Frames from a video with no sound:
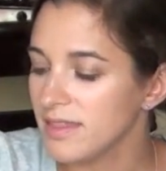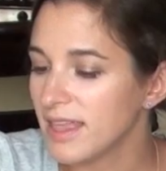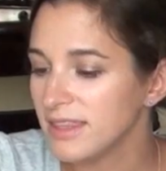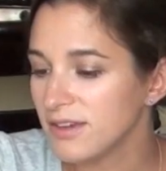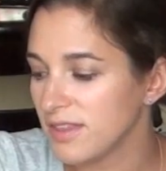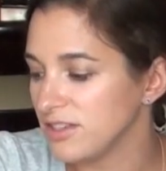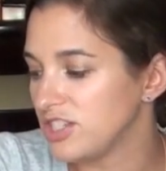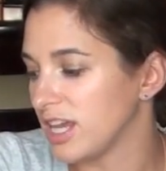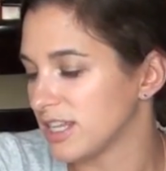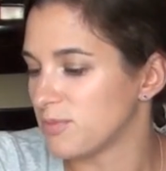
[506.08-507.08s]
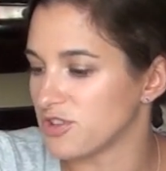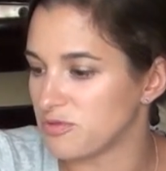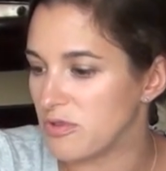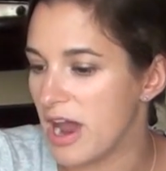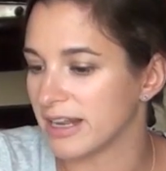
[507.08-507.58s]
Then there are things she gets more
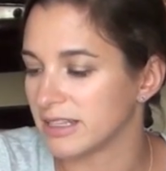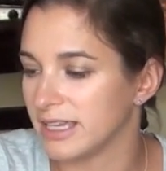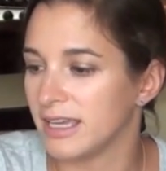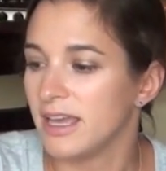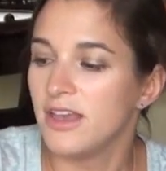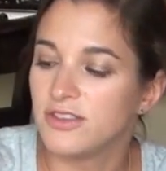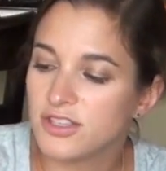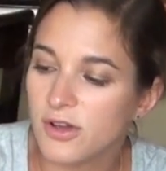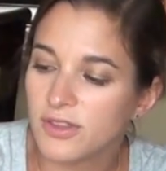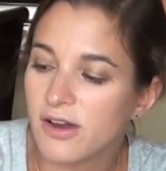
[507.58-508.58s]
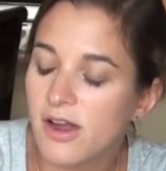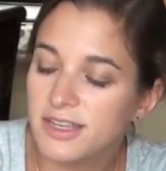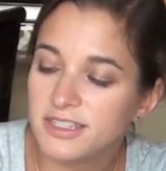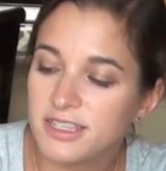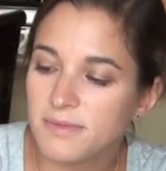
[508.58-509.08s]
sporadically. So there
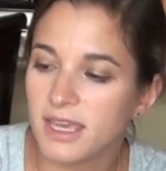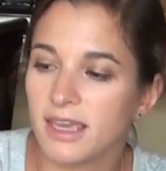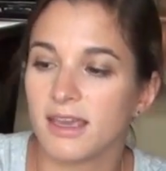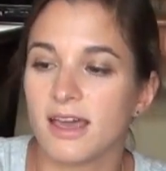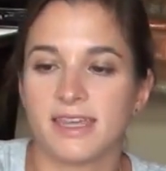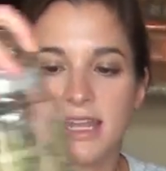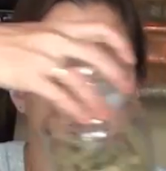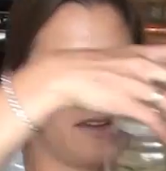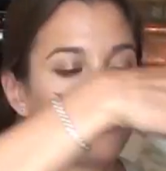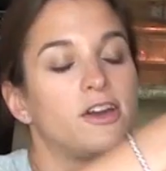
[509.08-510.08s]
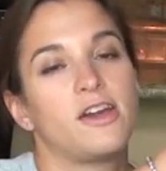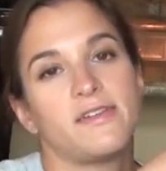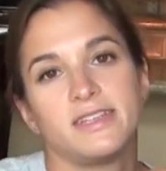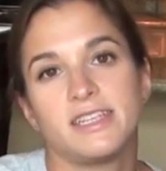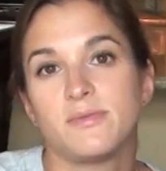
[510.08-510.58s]
is something that I give her
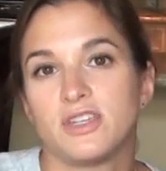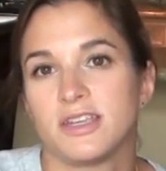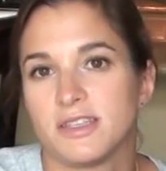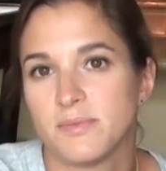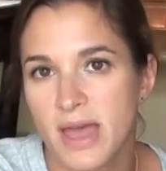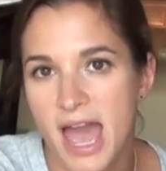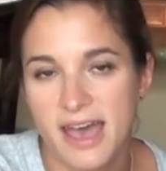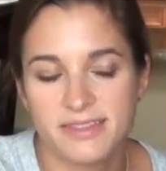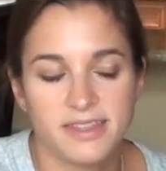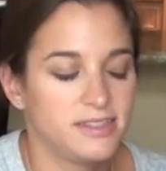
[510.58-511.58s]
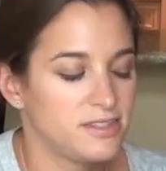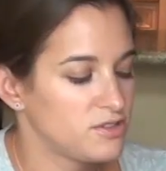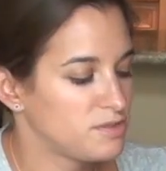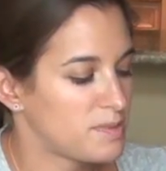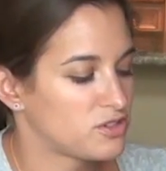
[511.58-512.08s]
every time she has a bath. This is
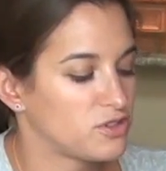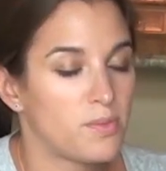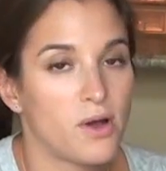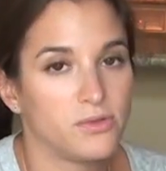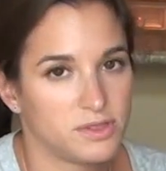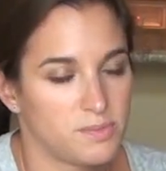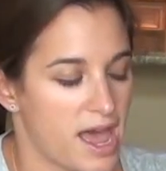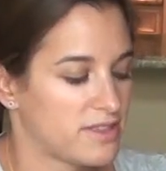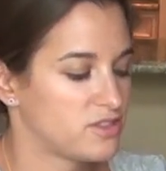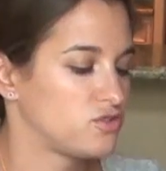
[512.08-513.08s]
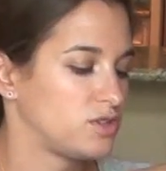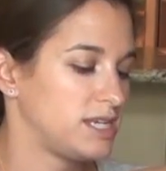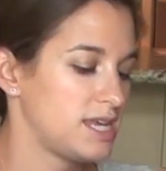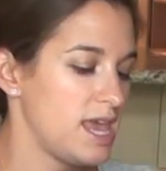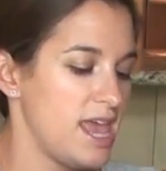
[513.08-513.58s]
her special post-bath treat.